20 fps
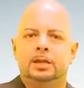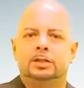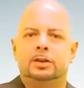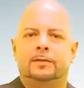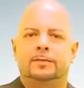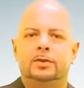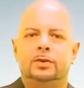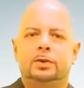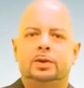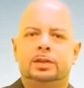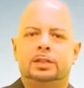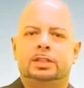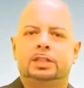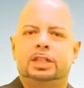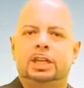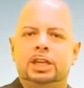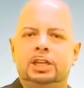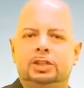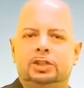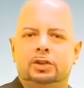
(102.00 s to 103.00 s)
So if you can
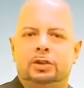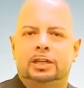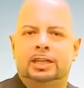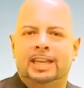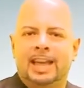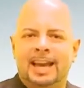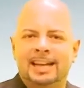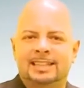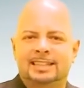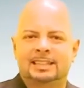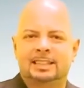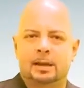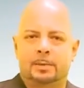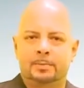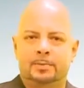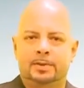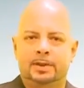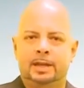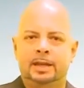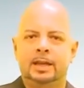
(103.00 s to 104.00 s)
teach your guests
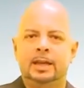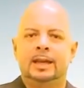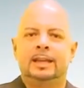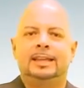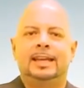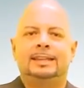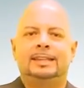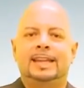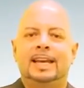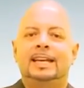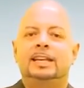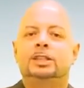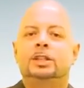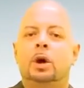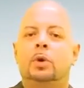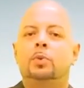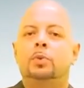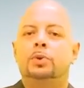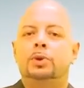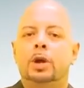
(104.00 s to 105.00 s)
something that they
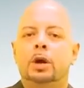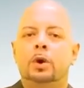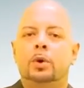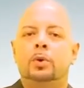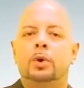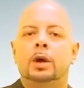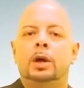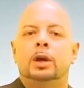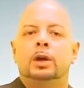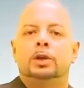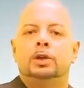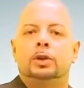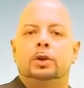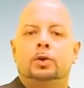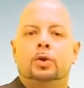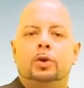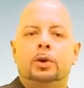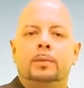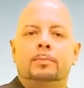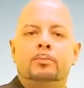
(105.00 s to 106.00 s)
don't know, you're
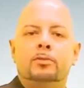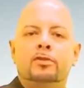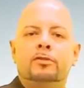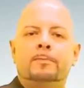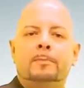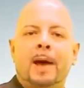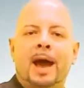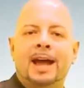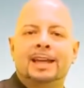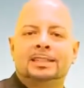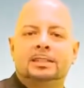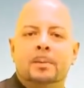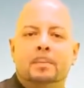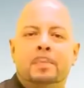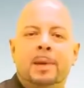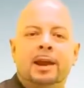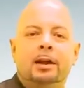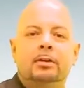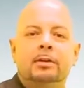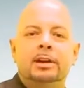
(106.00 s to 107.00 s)
going to move past the
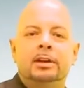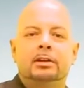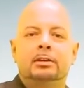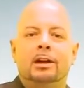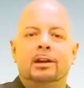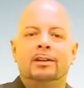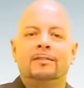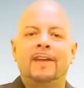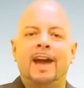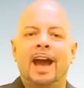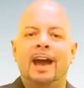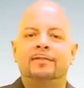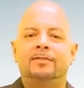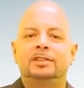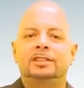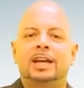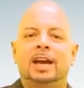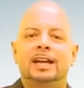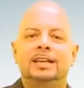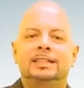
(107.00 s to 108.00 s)
barrier of
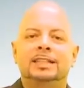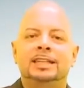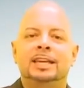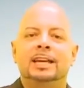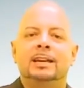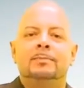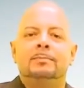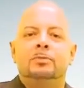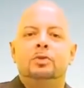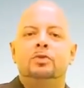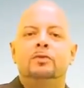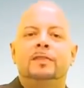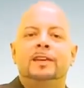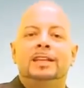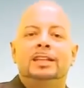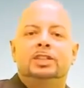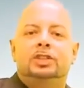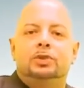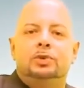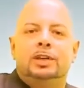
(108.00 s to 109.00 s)
advertising and move
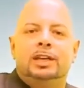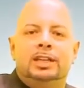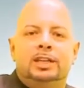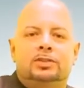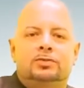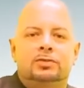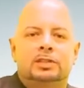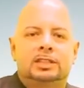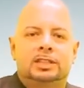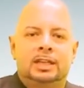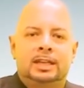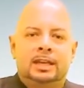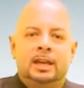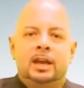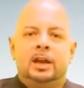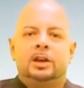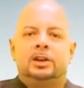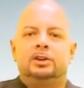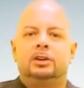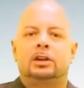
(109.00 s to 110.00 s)
into interesting.
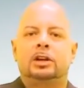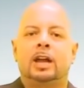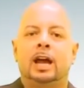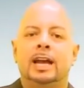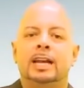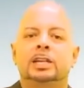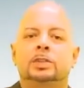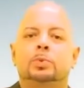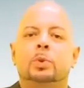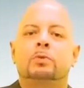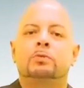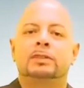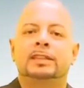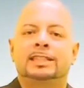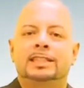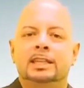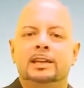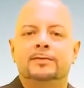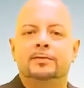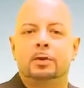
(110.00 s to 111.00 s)
Your clients will
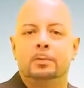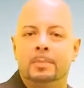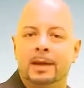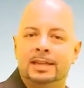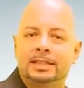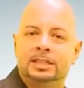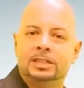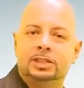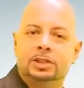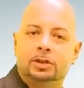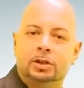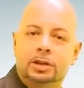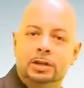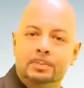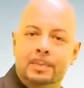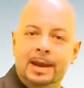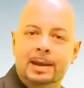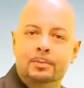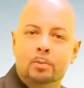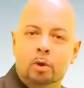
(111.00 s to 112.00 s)
receive your message. You're going
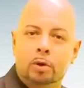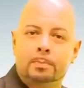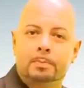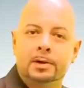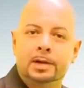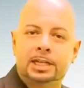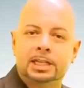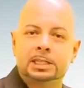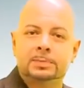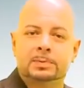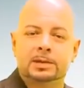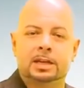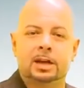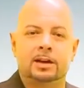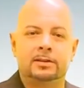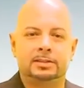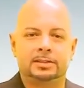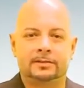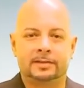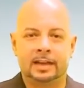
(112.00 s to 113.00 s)
to make more bookings
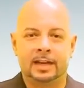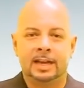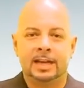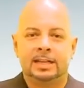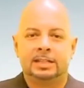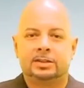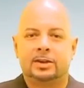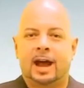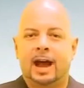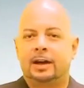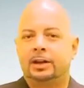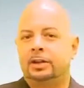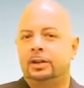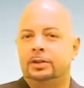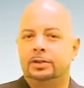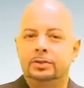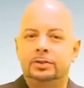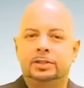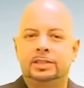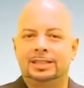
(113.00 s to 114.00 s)
because of it. So how do you
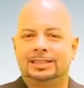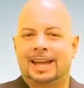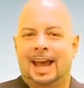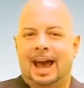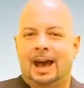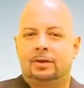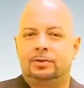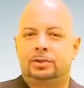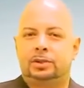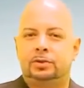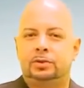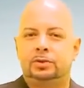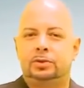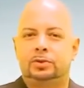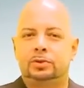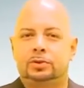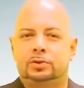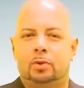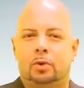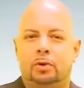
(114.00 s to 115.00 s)
use this how-to
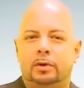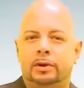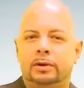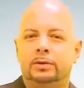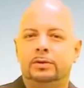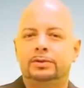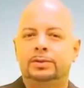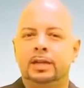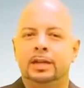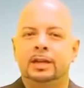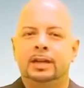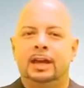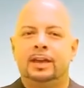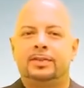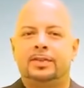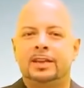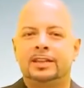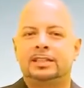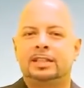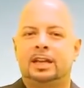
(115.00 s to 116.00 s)
tutorials
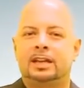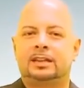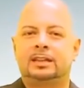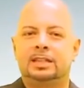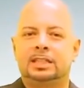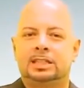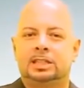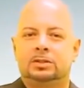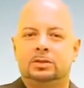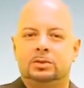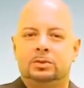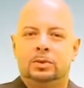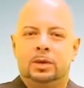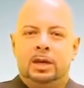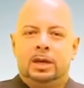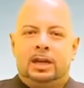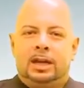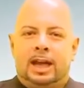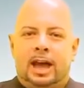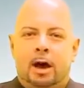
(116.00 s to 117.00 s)
and things like this to
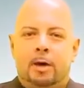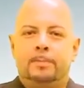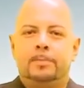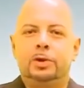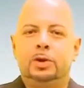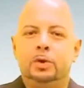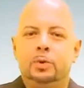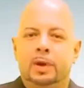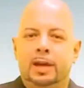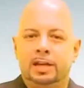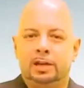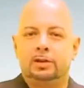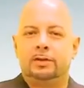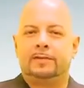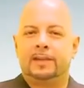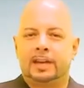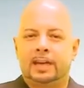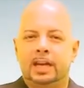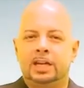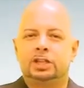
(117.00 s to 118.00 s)
help you in your
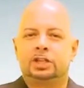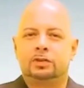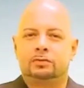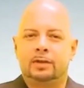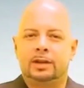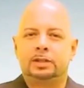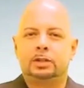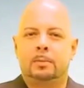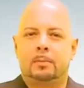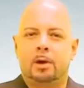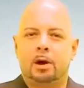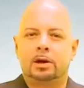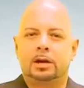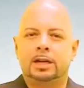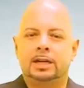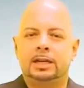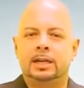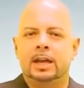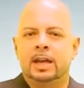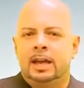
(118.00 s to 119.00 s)
vacation rental
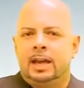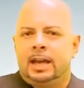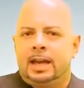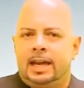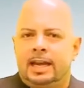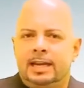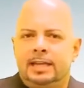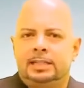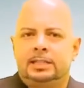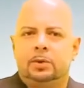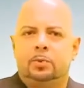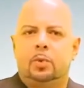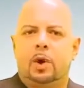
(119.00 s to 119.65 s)
marketing? Easy.